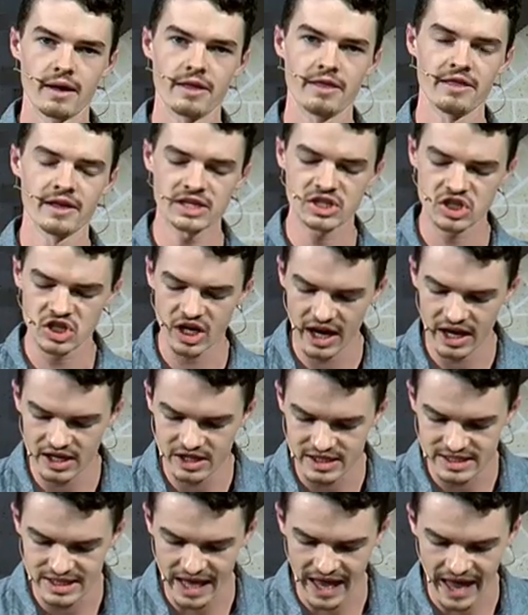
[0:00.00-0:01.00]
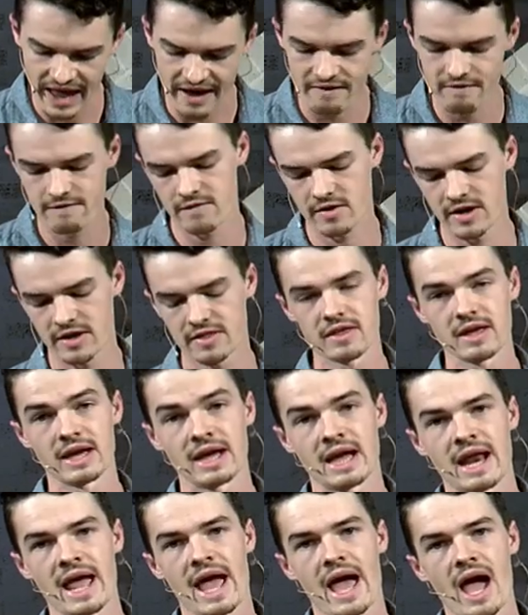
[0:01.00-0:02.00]
This changes everything
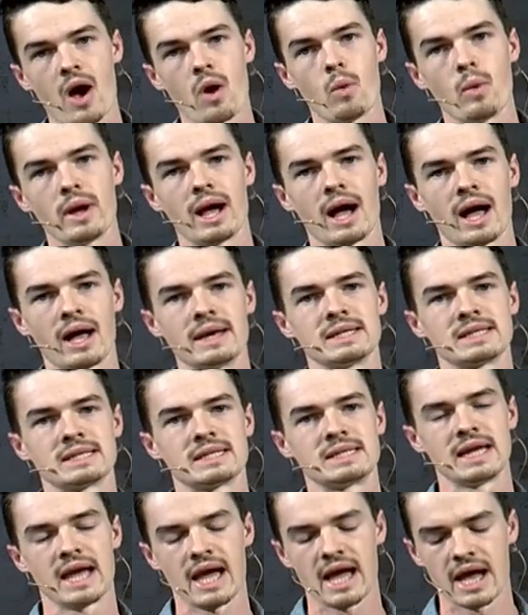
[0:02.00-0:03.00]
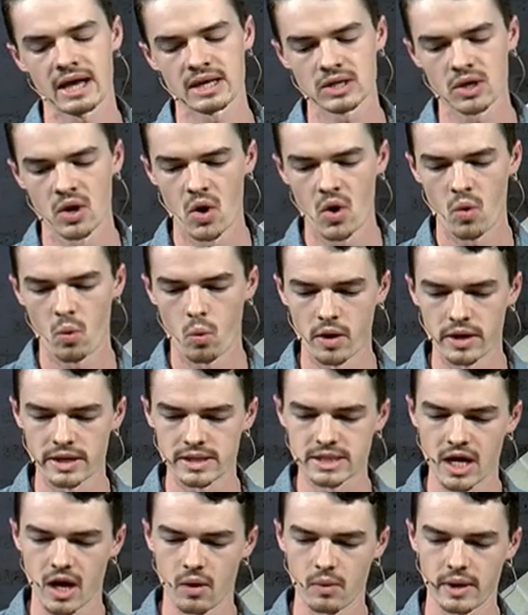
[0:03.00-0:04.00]
and how we understand what
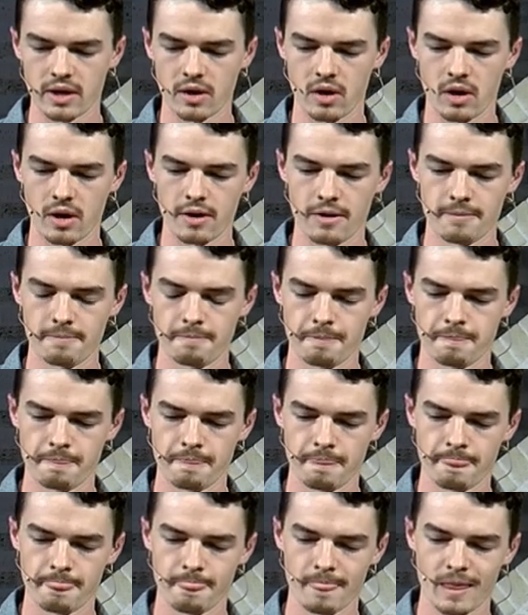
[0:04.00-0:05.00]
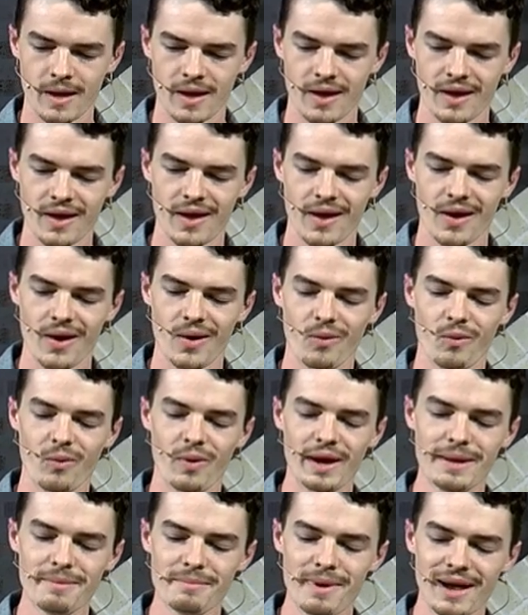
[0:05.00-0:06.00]
is going on.
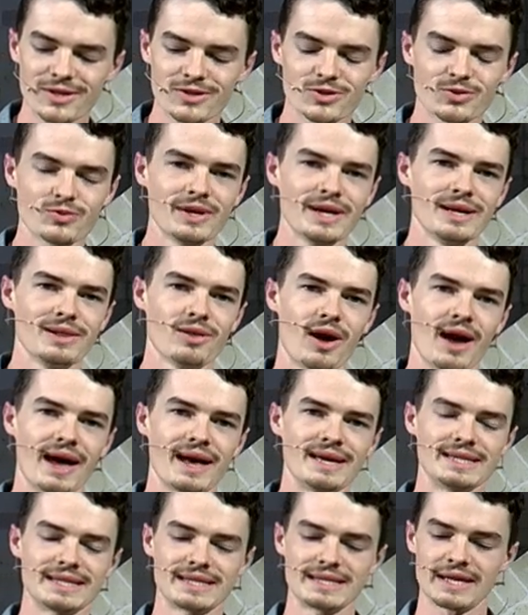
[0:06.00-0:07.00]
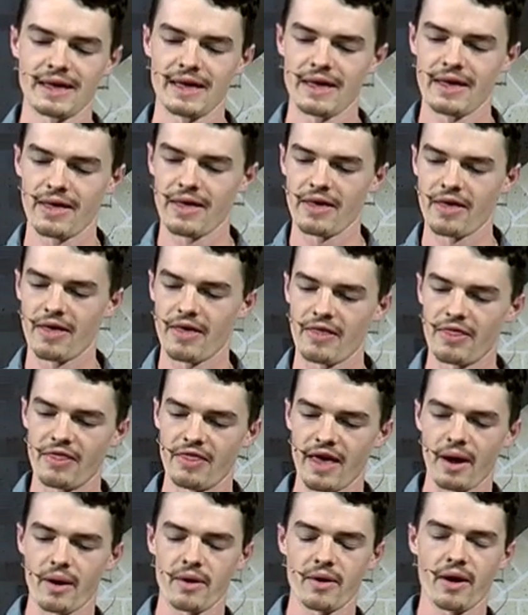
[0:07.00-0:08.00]
We must realize
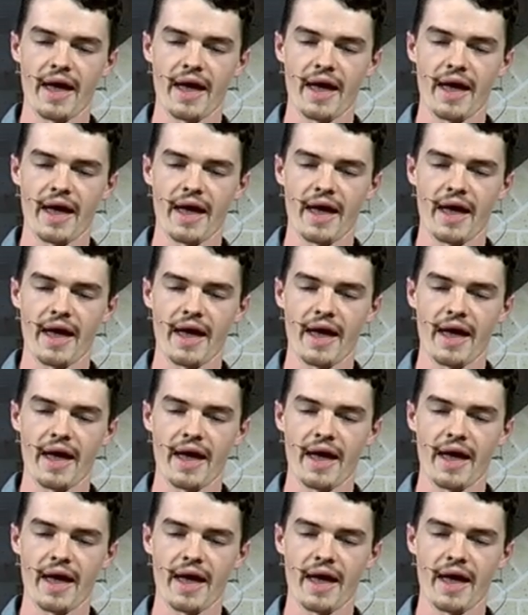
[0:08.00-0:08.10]
that